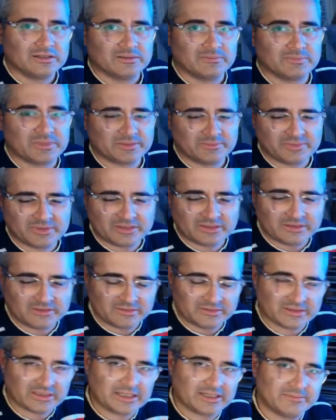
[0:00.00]

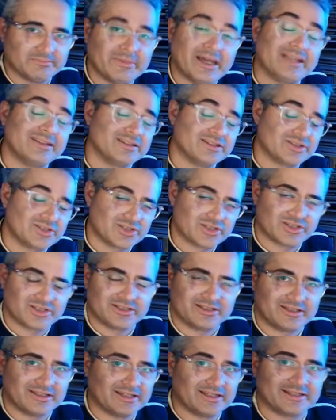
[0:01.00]
Maybe I manage
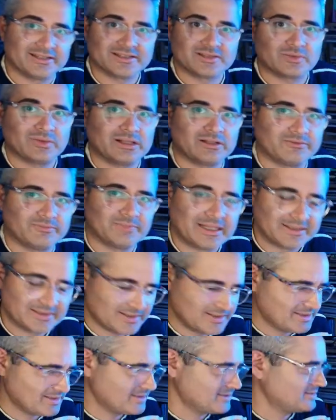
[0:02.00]
in the next 12
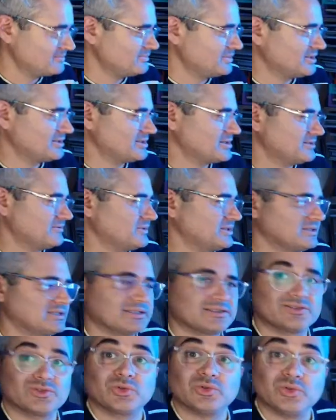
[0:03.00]
months because I think
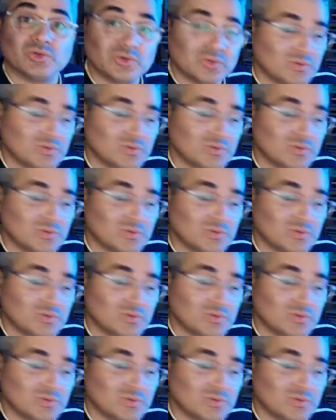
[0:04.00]
that's cool.